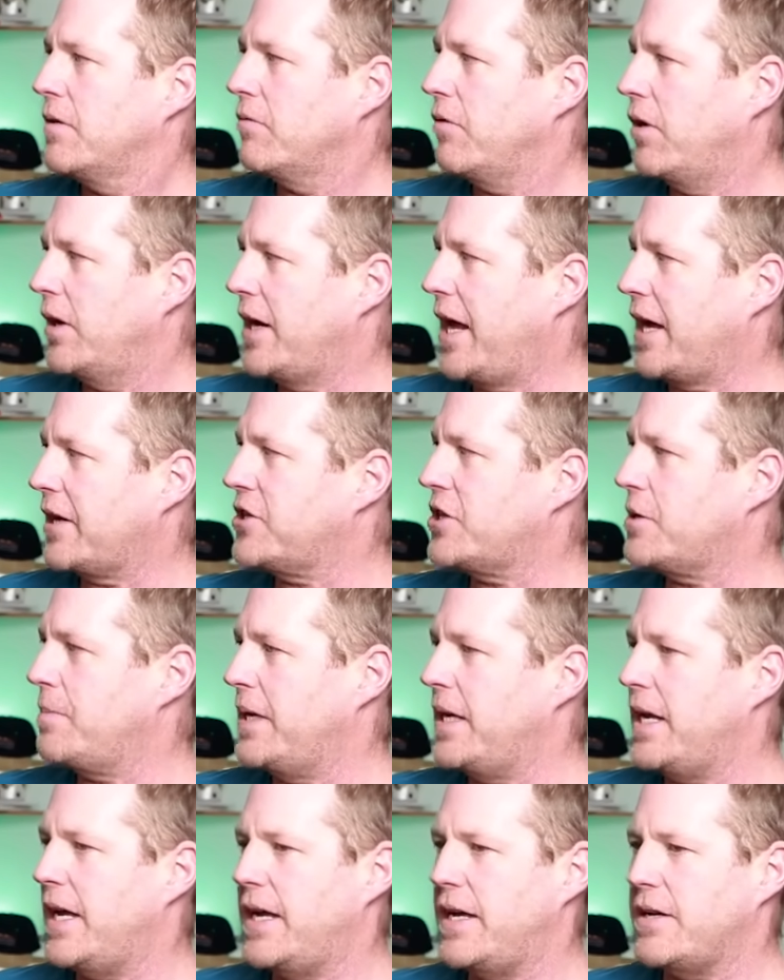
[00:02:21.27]
right next to
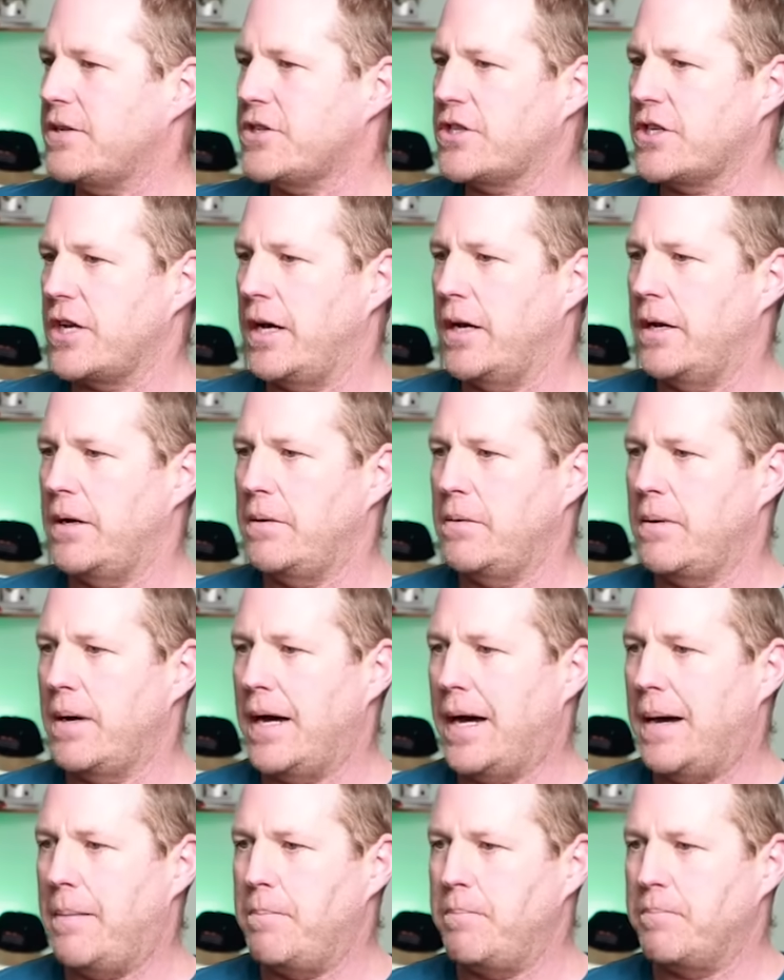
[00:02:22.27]
me here,
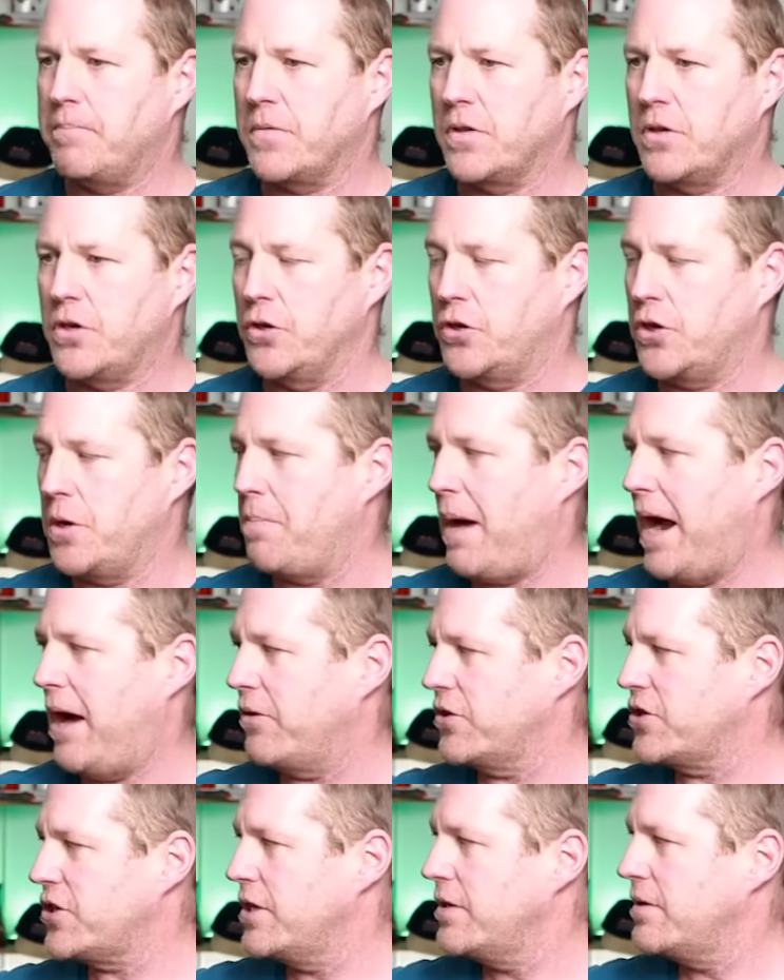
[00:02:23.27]
so good
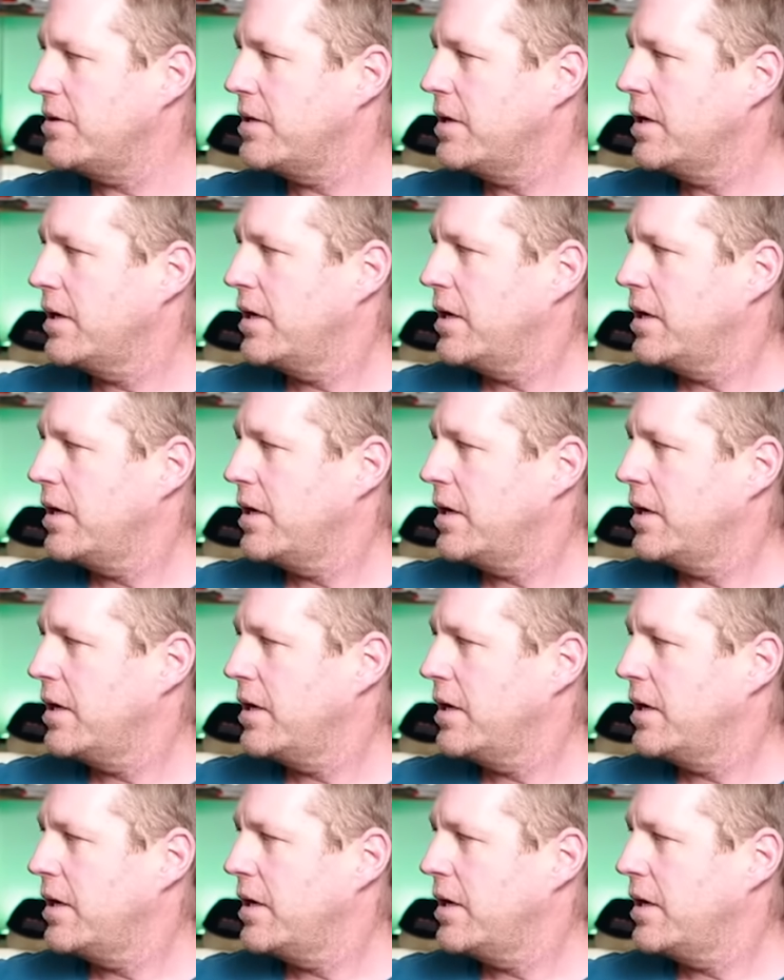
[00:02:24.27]
comparison.